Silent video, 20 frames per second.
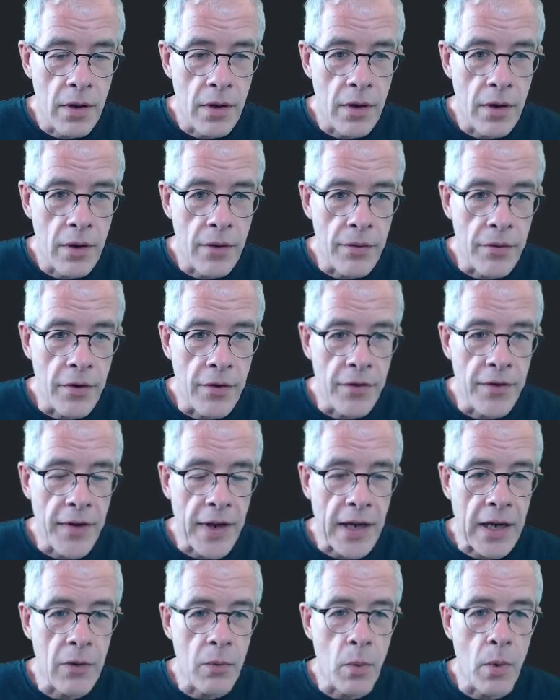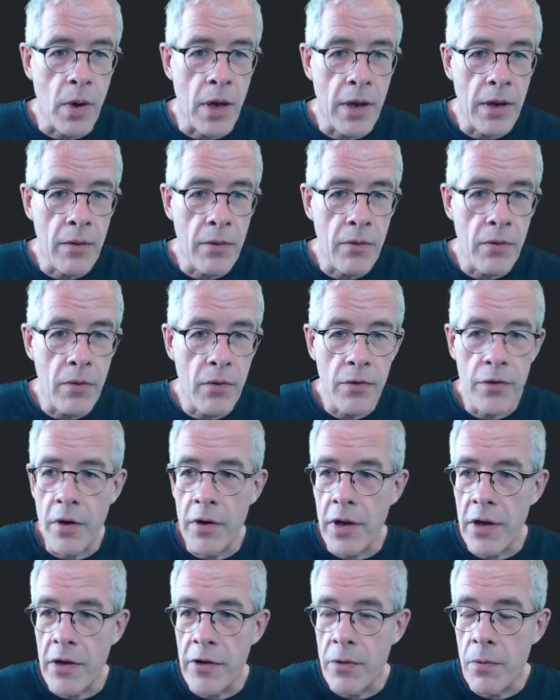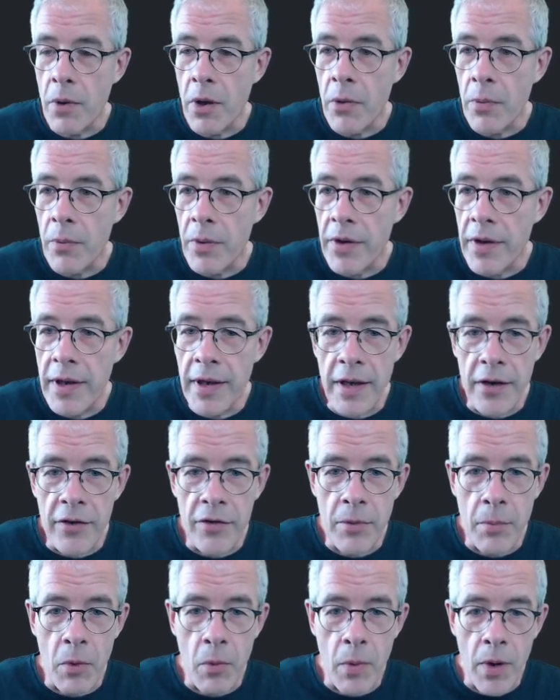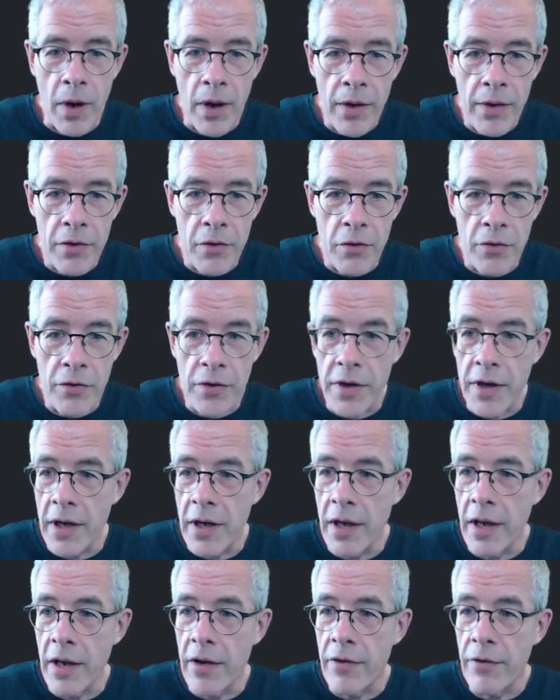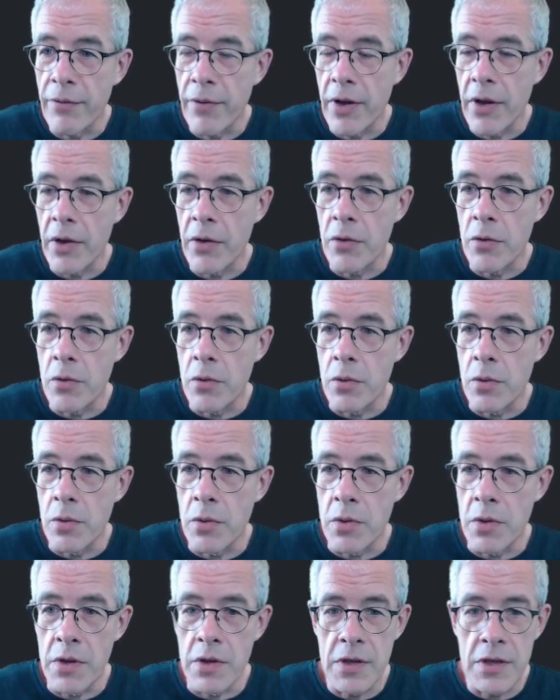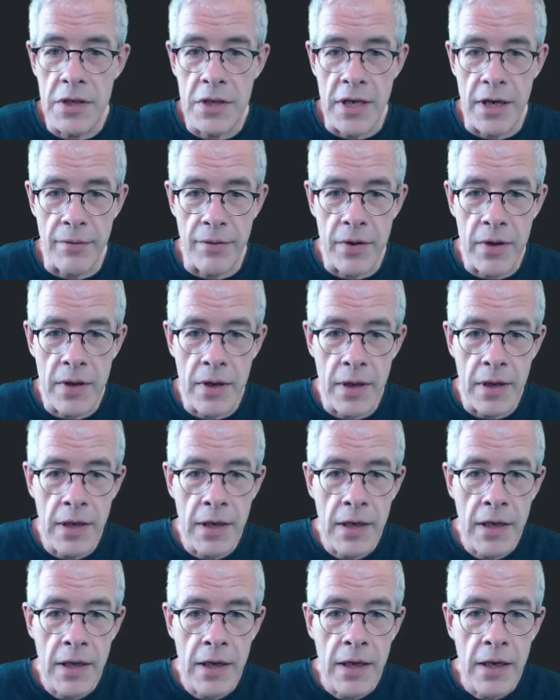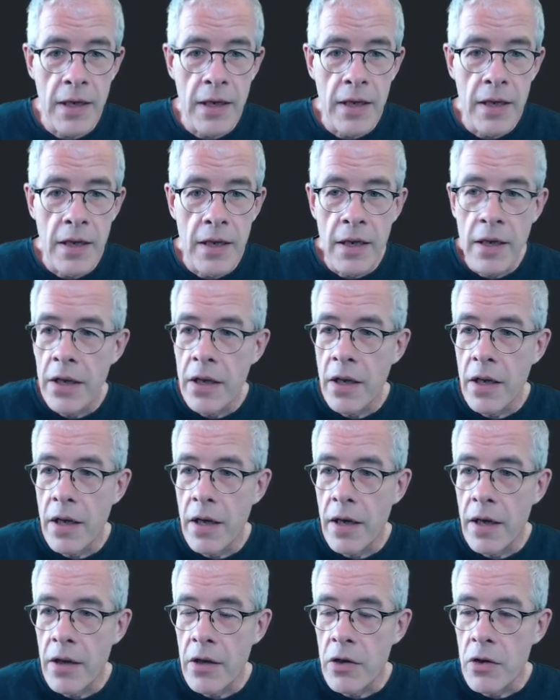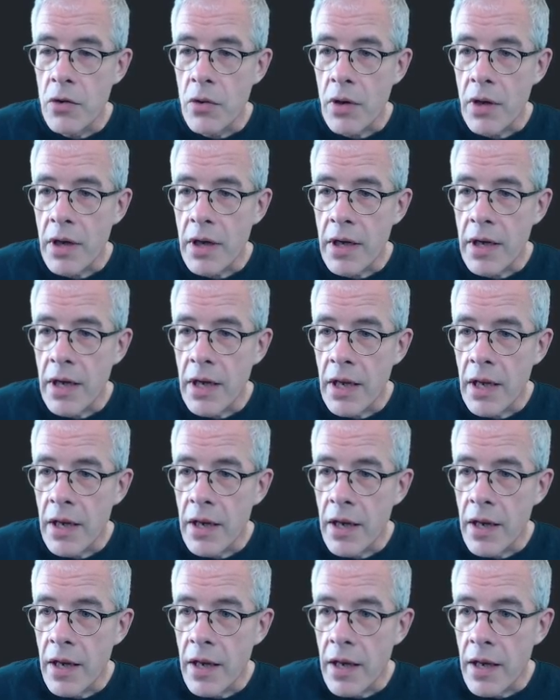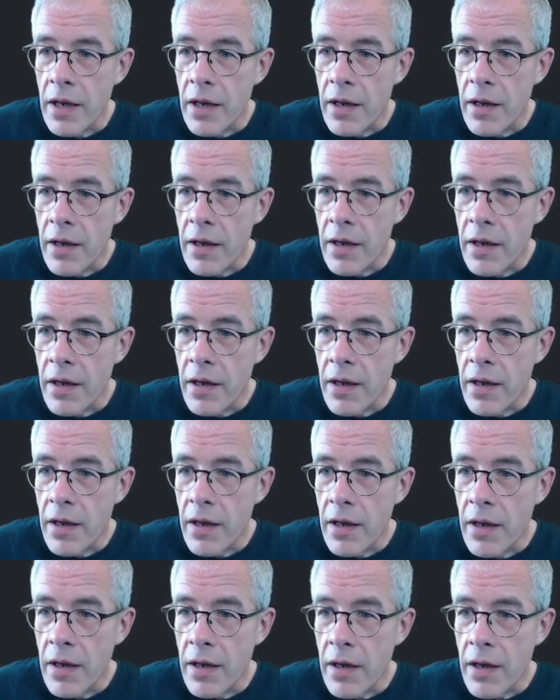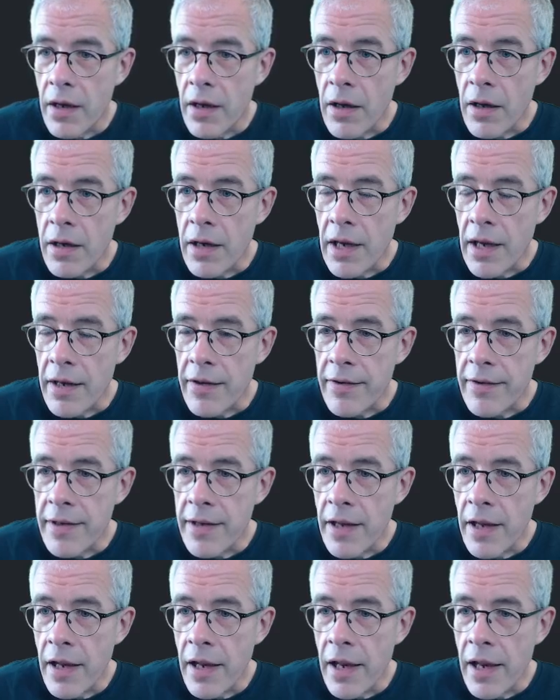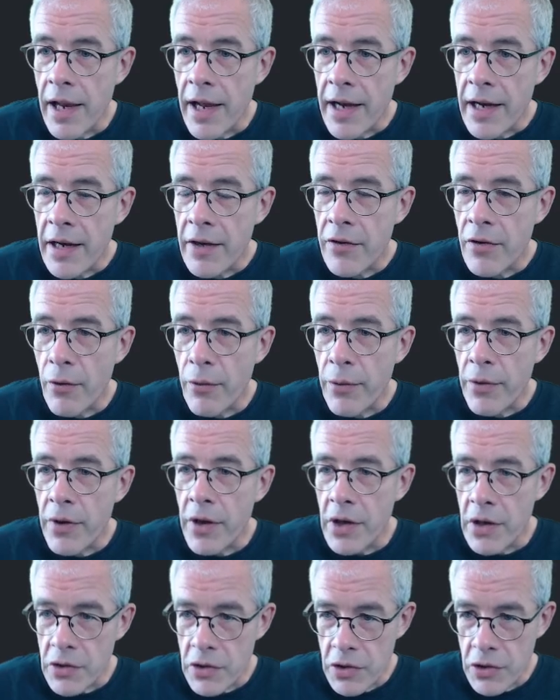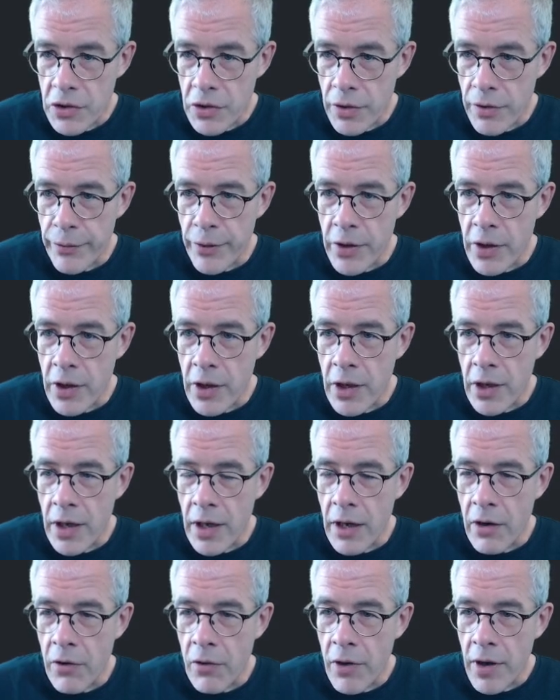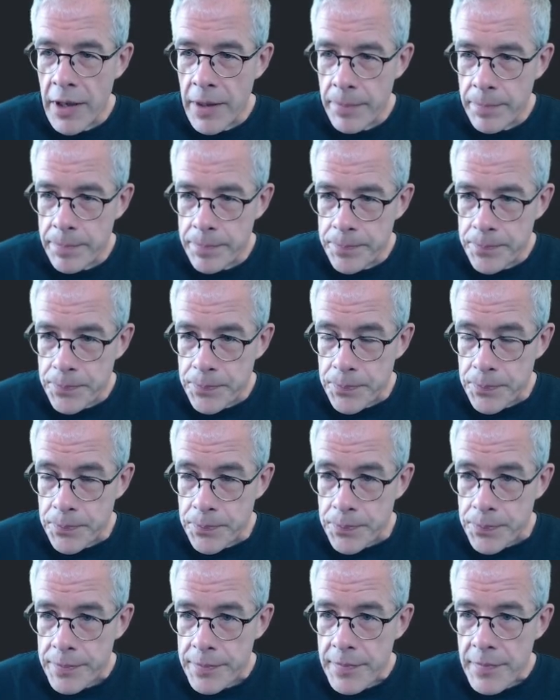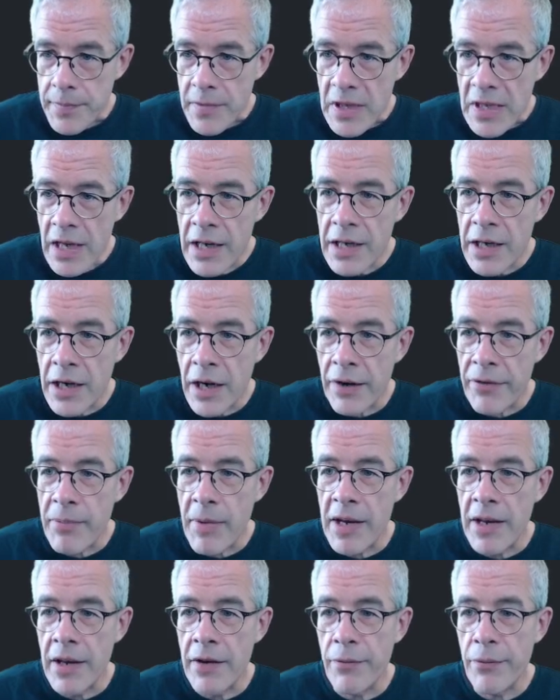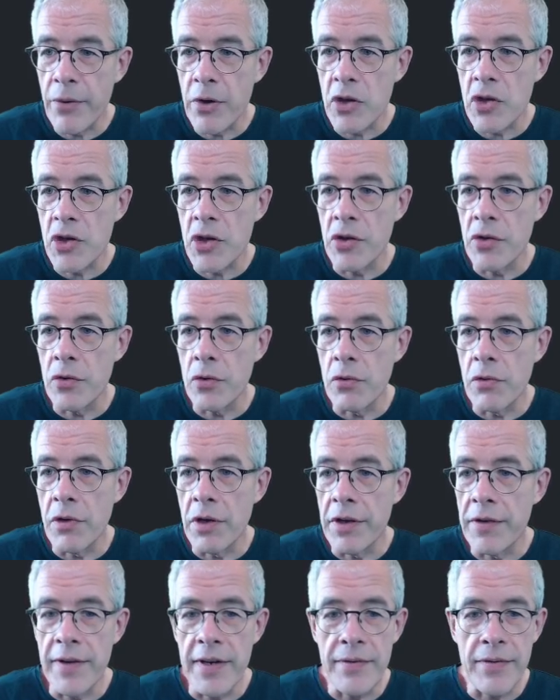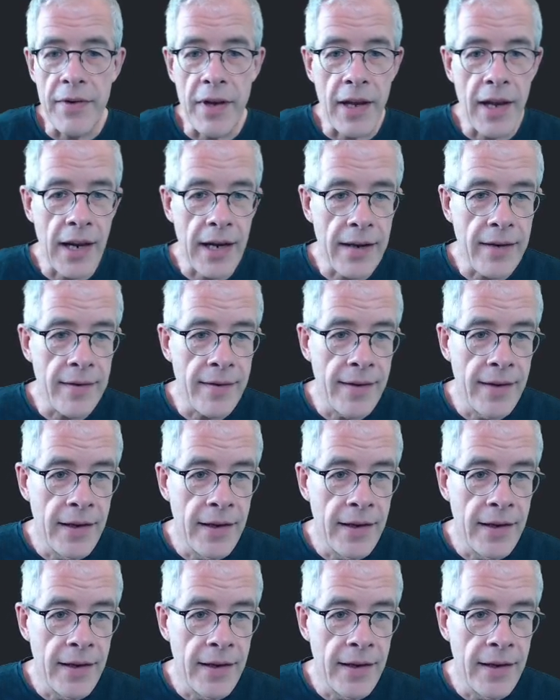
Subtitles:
of the second one, so that's the one with index number 1, you see its value 7. You can get the length of an integer, of an array, and here I've made a function to retrieve that length.